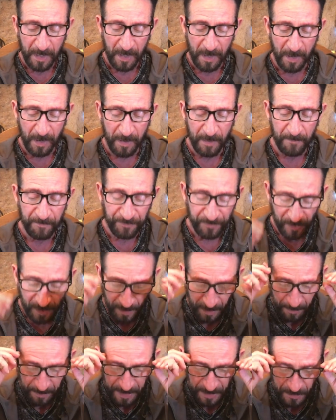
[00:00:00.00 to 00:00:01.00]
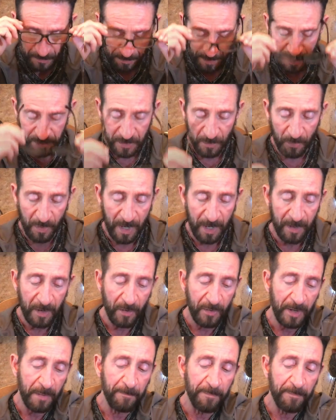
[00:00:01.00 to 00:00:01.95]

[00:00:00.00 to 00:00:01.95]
Um, let me explain to you why. Okay,